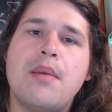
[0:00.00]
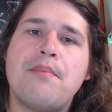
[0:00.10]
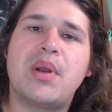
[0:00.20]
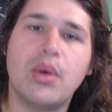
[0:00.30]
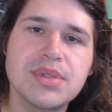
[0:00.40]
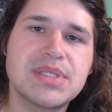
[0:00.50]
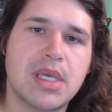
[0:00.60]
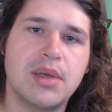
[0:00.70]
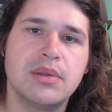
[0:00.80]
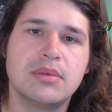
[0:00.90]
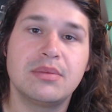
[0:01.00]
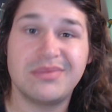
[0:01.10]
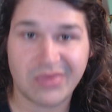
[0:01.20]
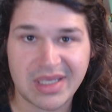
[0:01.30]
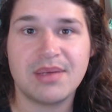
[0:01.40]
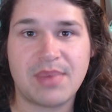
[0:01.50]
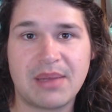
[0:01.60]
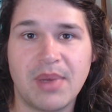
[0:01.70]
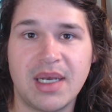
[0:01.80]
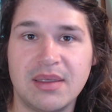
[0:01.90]
but also we're here to make
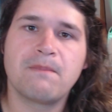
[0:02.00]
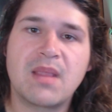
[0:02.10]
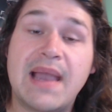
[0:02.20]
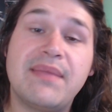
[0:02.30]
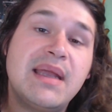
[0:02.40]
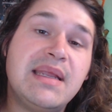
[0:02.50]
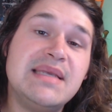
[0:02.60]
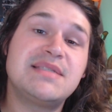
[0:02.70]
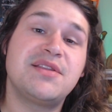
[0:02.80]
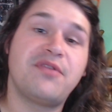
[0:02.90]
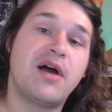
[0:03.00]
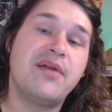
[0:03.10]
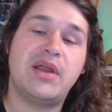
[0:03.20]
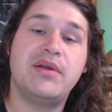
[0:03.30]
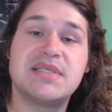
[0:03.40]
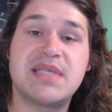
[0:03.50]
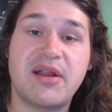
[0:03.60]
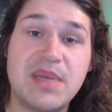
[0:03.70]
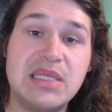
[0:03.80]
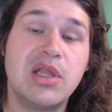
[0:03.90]
money. And that is the five areas that
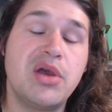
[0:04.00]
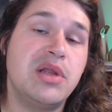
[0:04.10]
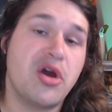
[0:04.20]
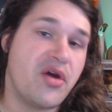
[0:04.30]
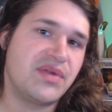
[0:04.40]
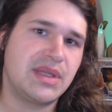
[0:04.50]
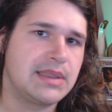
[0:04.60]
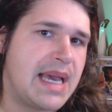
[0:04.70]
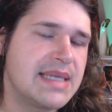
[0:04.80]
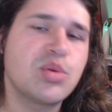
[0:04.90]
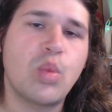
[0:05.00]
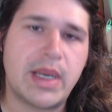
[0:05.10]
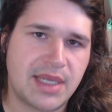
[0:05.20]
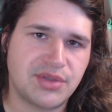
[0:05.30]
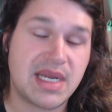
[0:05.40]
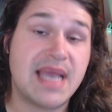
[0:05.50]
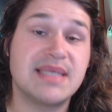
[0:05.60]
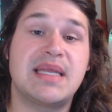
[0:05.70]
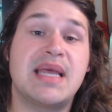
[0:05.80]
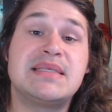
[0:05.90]
I've been learning over the last 100 days
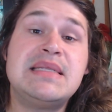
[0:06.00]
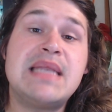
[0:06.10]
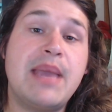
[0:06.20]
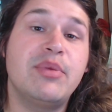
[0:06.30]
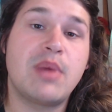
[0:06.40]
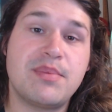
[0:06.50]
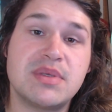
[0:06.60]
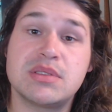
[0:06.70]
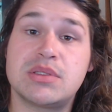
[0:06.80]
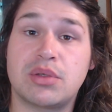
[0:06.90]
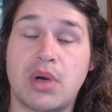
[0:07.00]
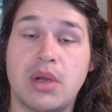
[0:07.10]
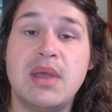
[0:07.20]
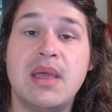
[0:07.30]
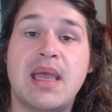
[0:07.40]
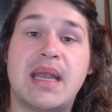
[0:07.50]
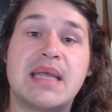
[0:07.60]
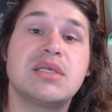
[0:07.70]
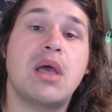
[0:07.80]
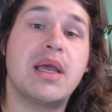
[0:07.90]
that has enabled my business to grow. And
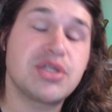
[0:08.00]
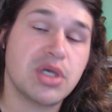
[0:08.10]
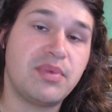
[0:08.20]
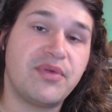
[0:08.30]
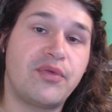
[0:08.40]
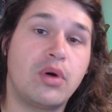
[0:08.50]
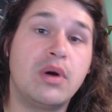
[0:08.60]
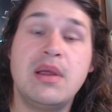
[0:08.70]
as I showed before,